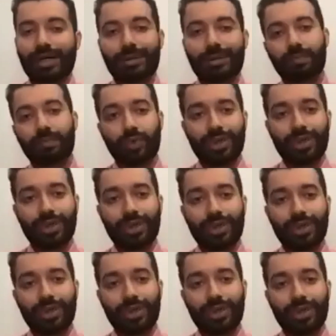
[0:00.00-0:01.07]
with those
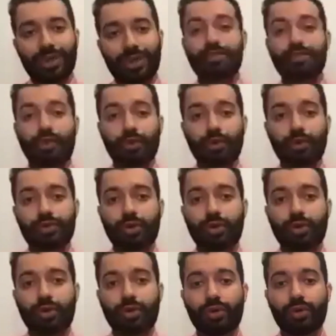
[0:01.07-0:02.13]
guidelines for
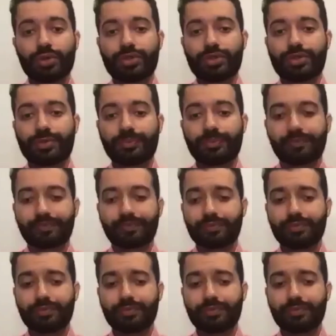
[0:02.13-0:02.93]
those codes,